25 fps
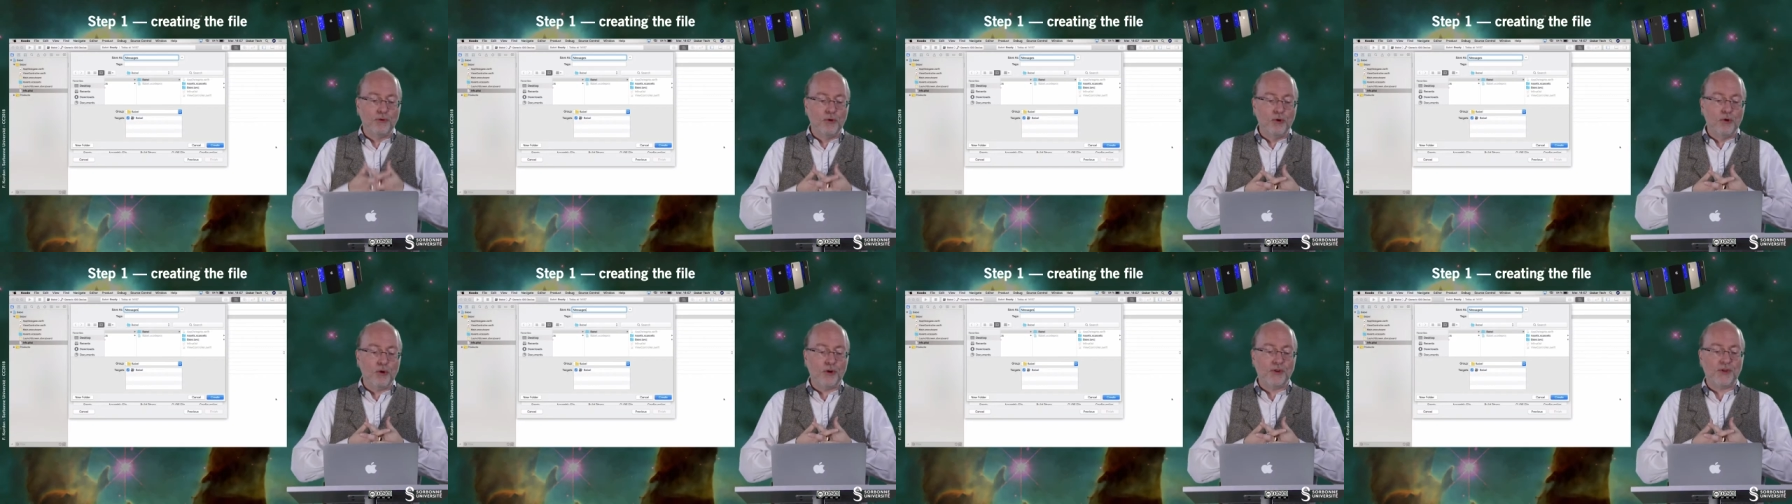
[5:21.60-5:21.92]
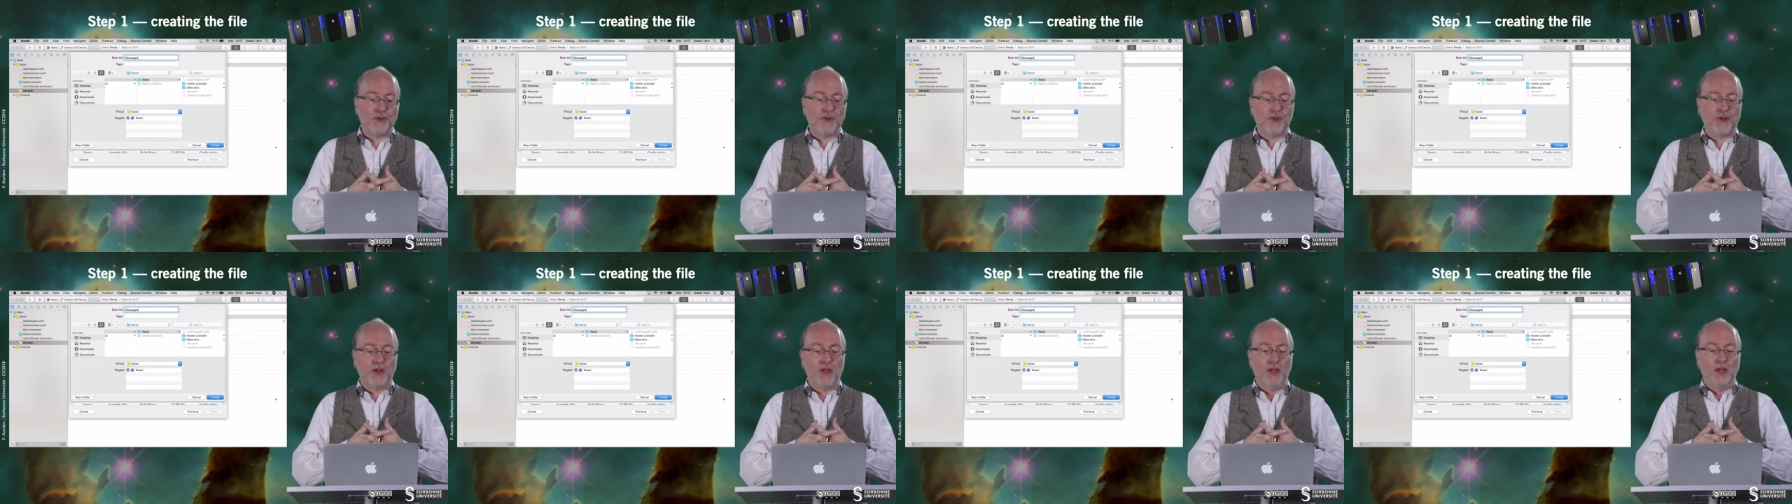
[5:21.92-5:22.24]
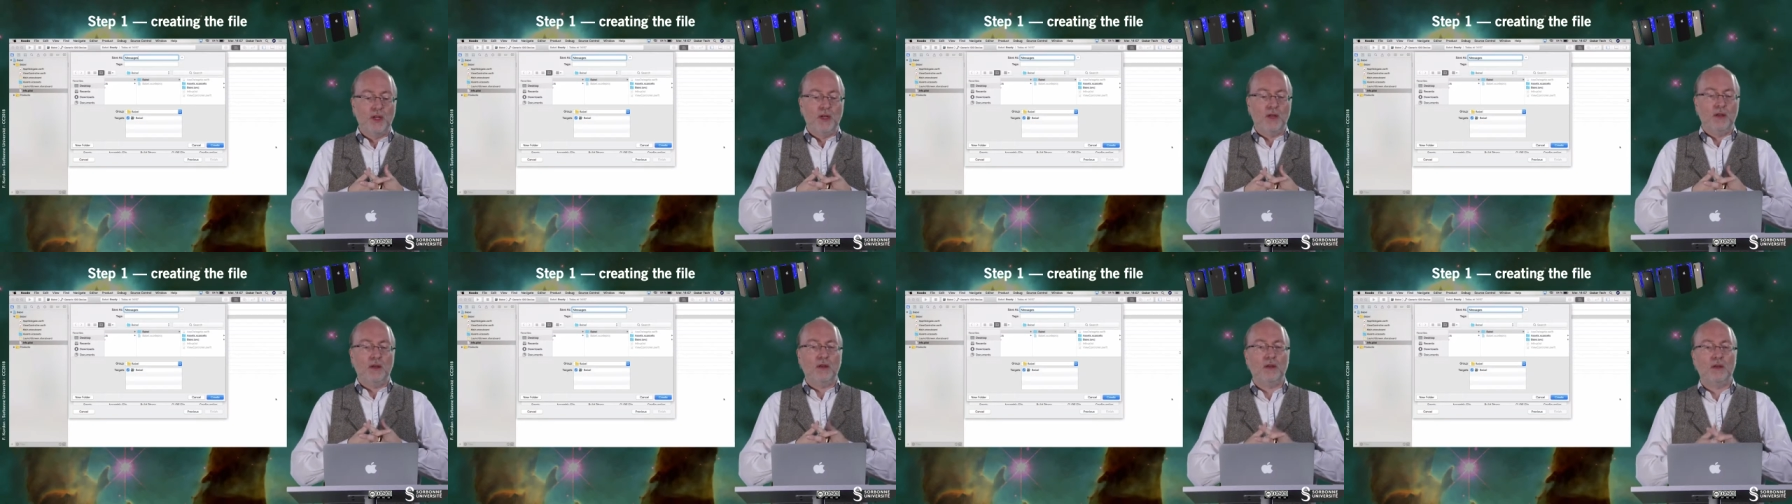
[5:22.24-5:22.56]
course uh,
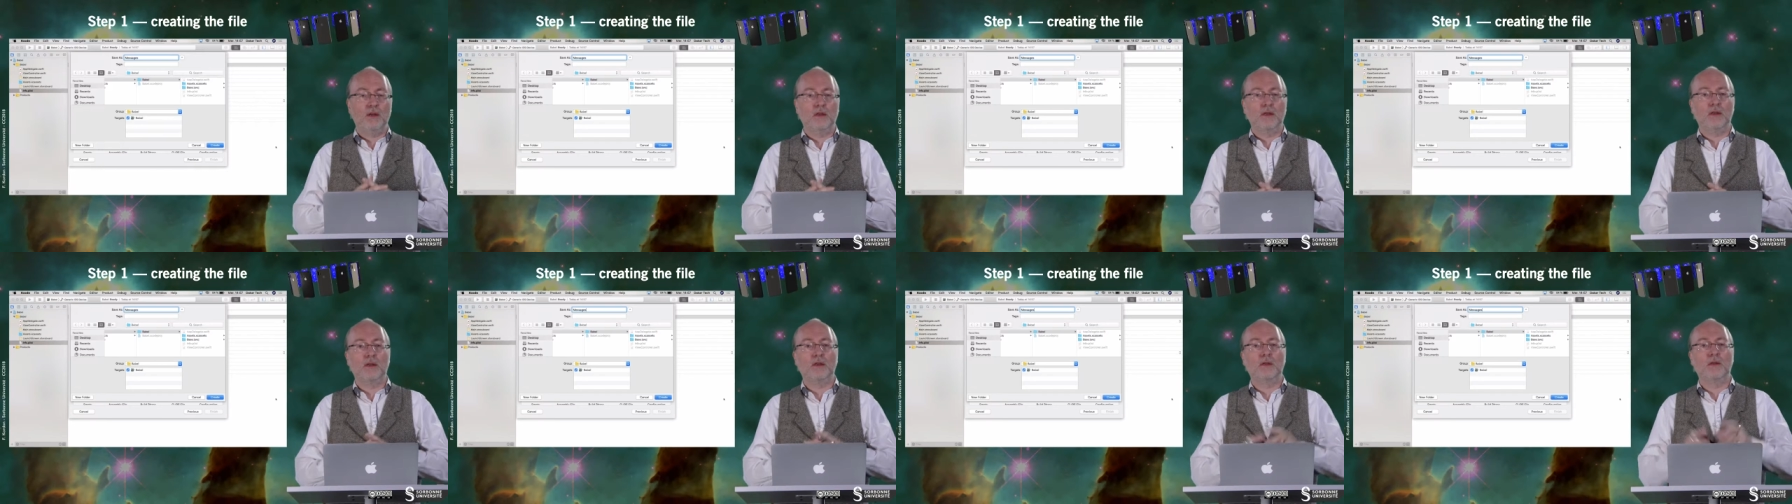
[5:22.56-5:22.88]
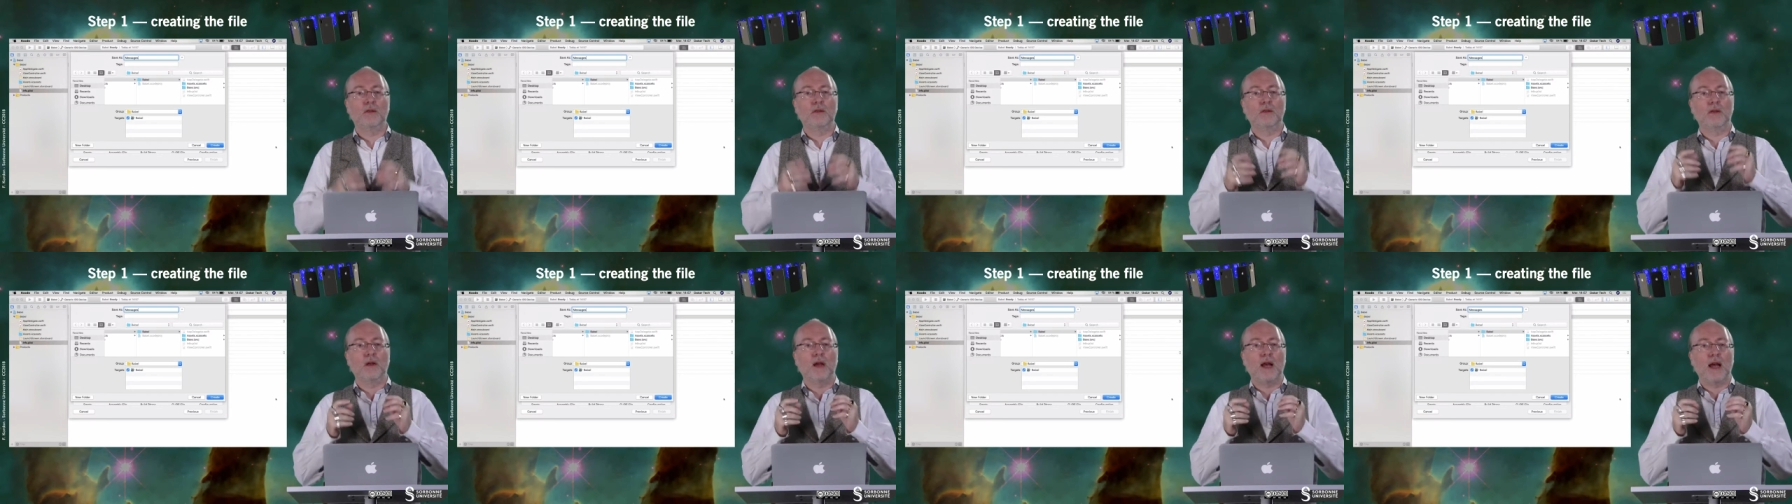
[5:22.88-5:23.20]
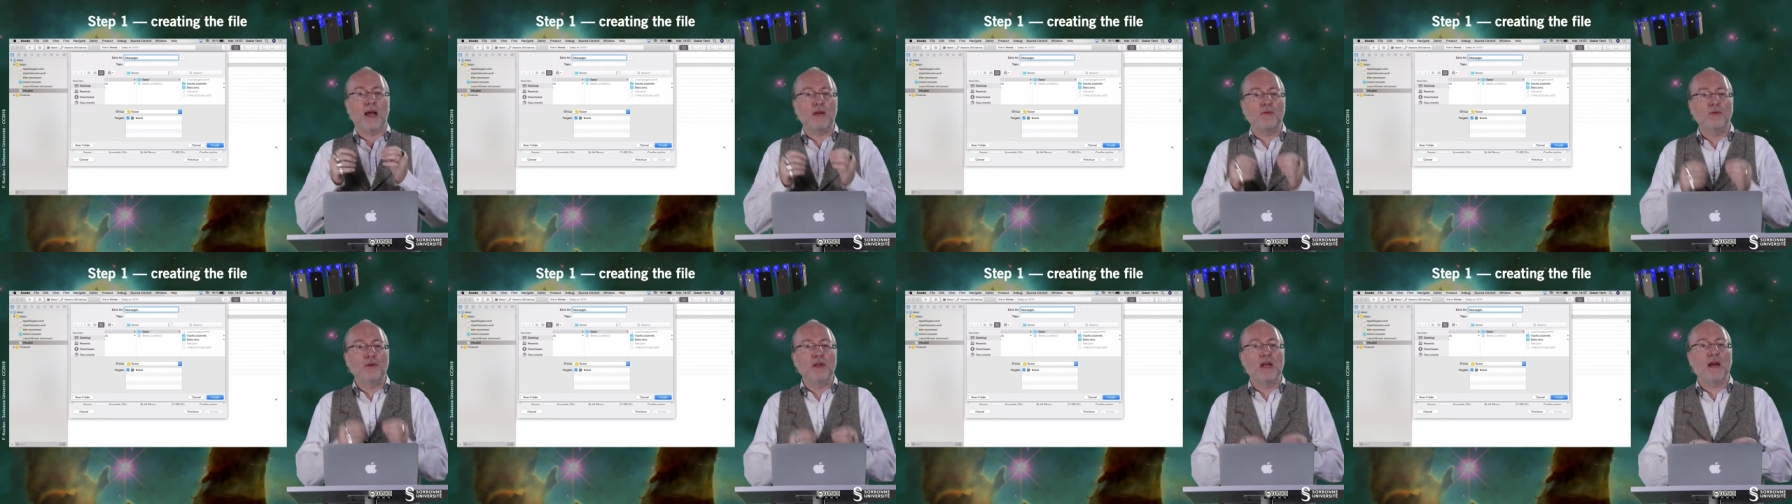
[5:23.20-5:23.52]

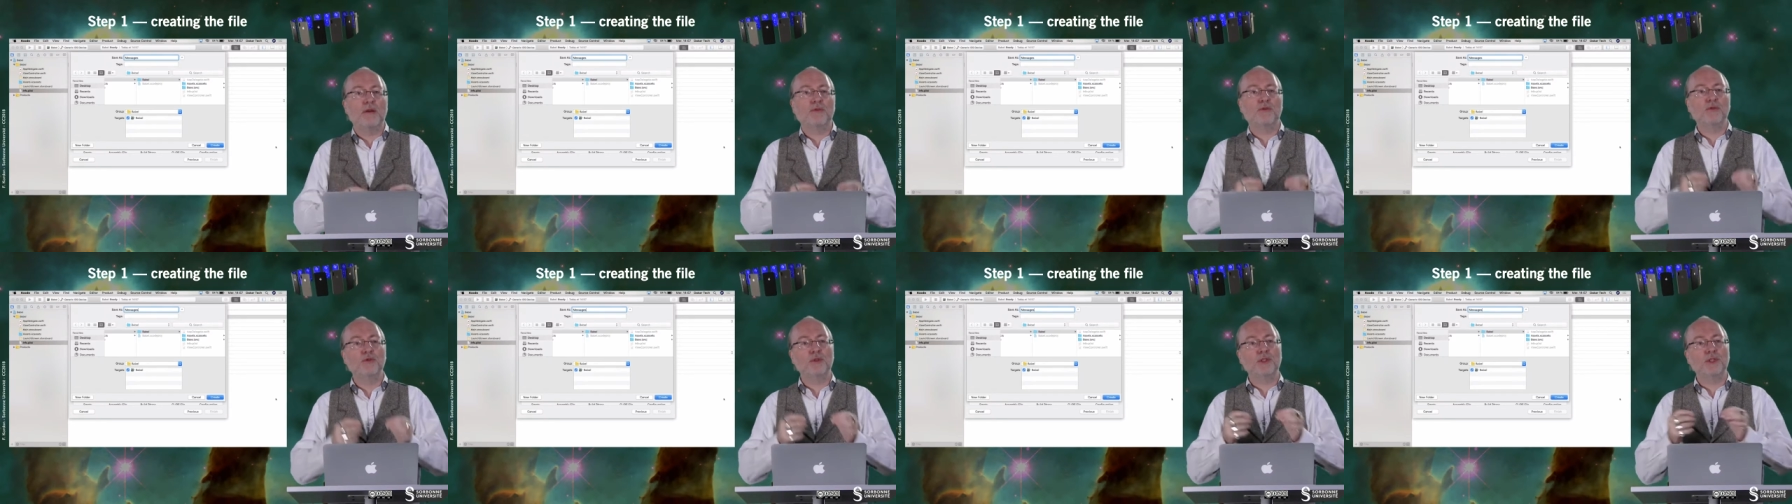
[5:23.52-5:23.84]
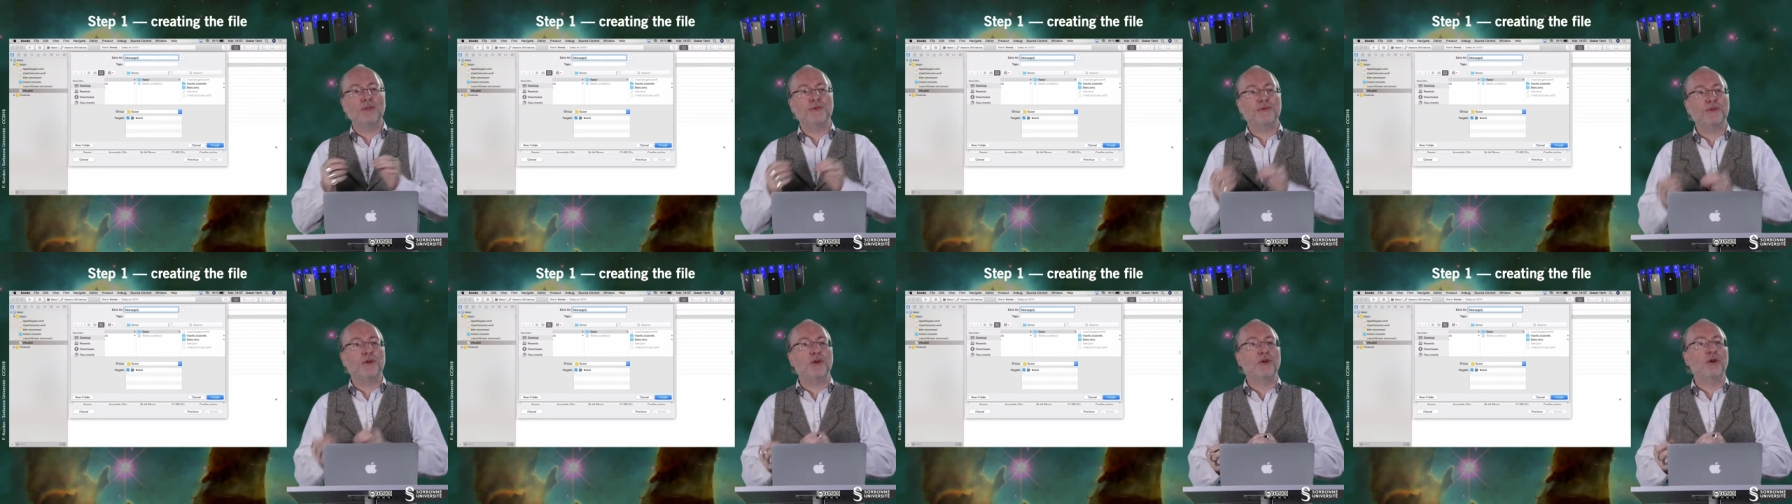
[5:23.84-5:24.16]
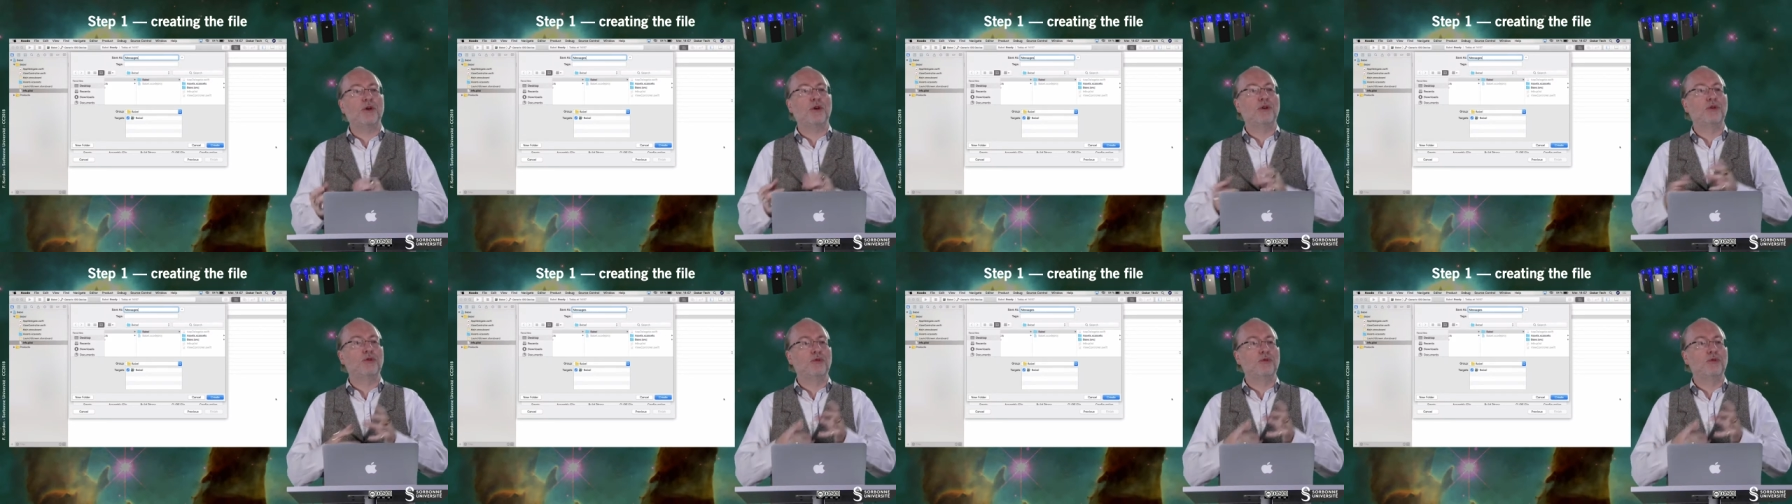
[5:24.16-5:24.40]
I will have to refer